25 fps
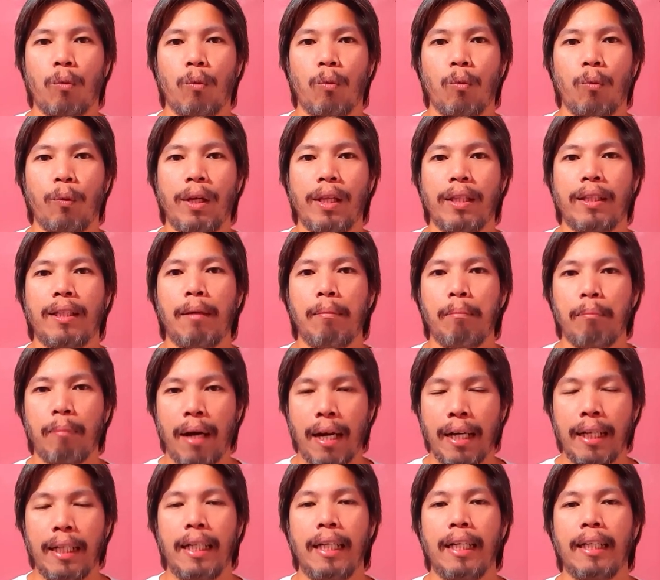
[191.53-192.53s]
will the
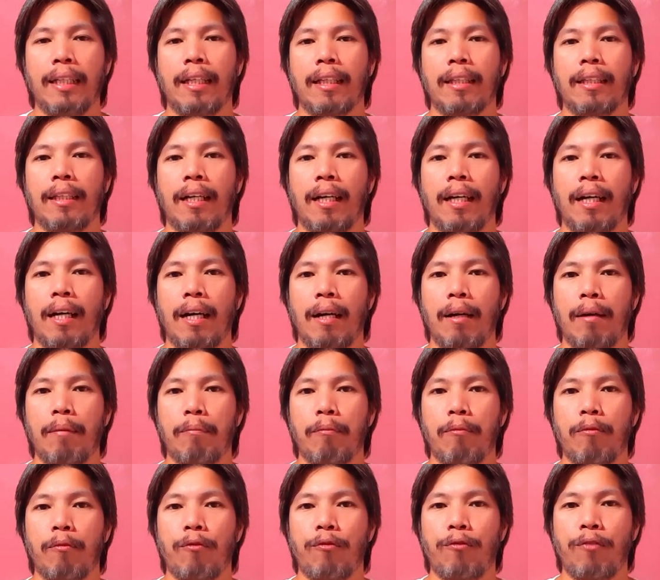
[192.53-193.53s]
money that
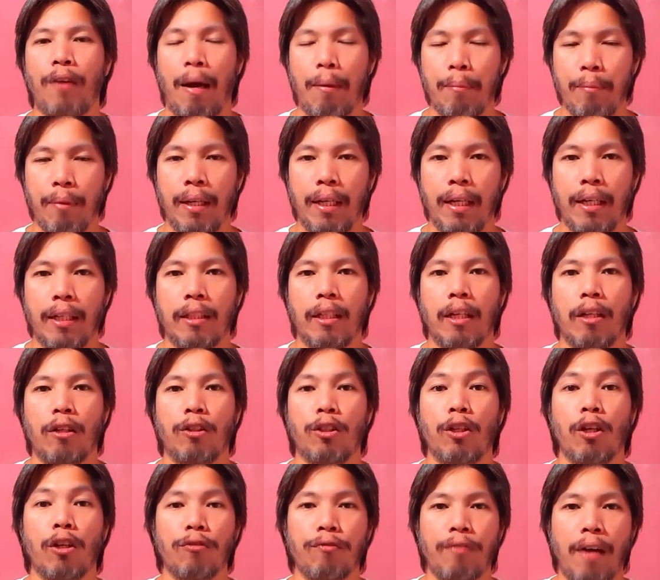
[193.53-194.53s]
the family, that or
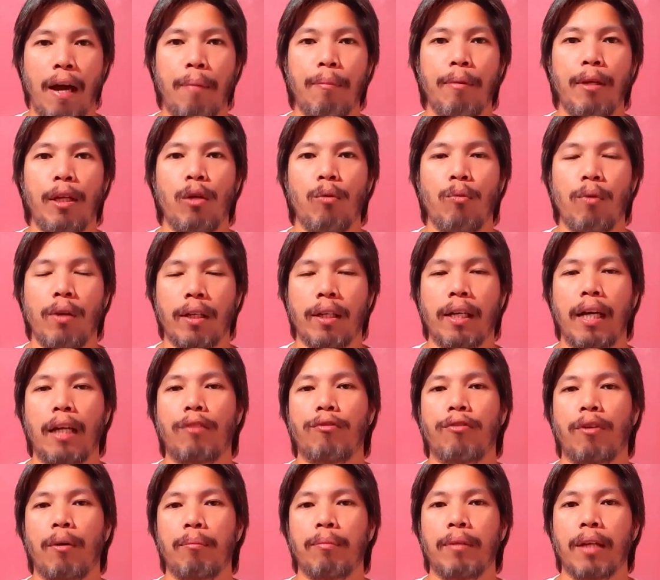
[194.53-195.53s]
your family will
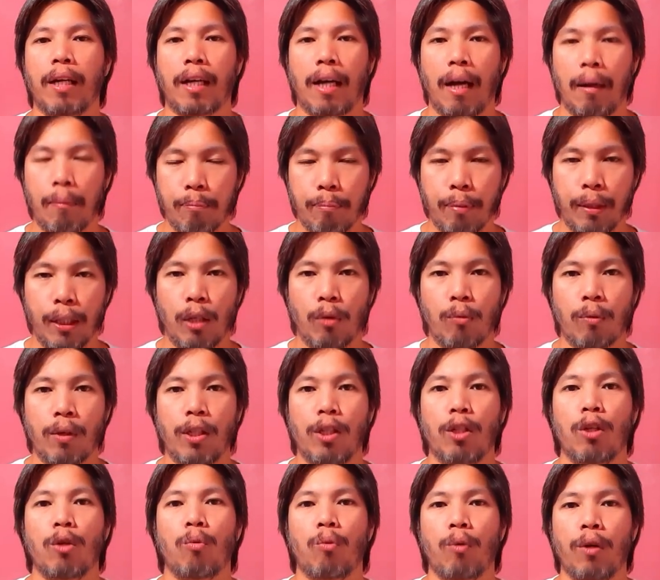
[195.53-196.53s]
get from the company where
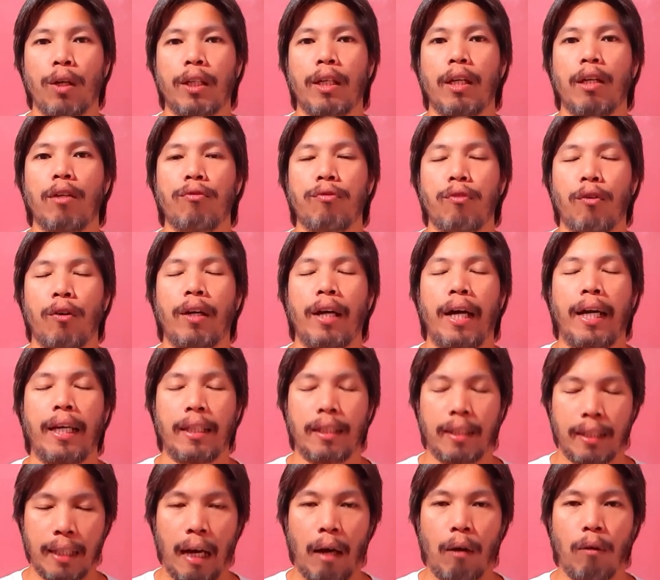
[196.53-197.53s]
you're working for right
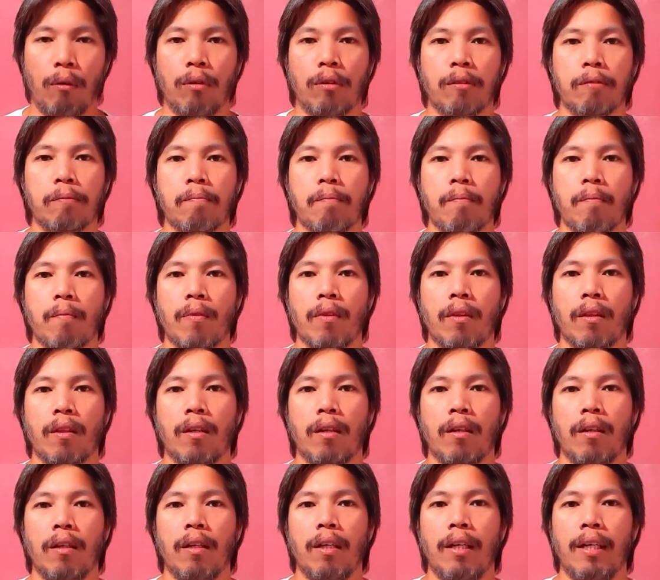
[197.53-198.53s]
now,
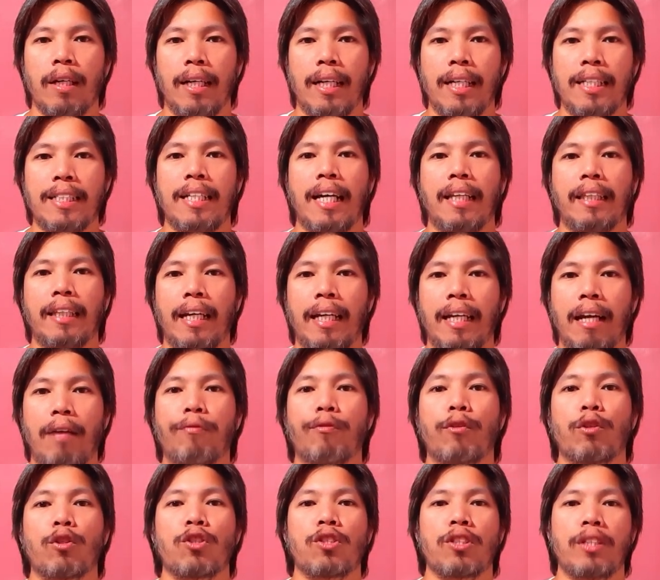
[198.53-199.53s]
is that enough
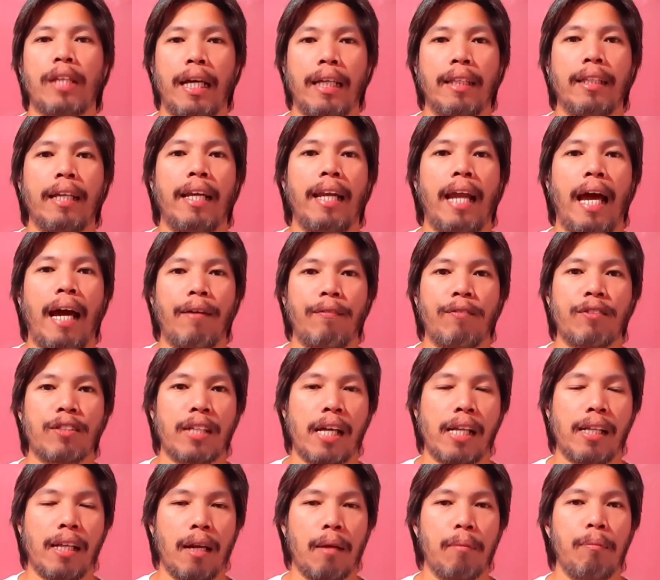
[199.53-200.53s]
to sustain the
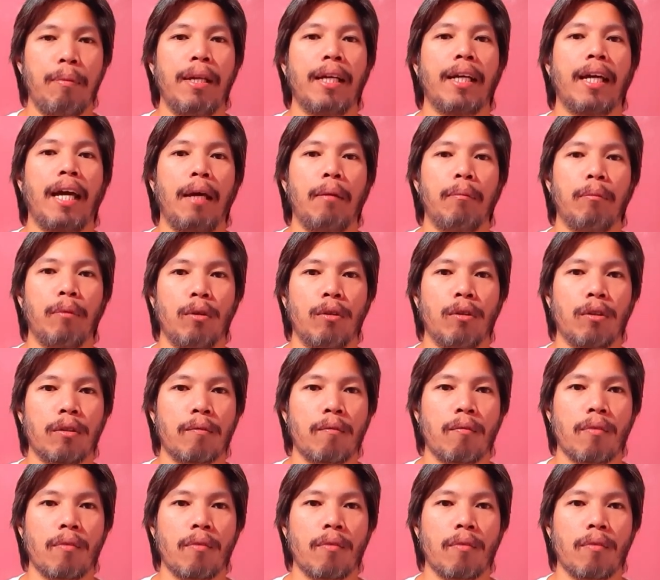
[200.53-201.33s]
lifestyle na nabinigay mo?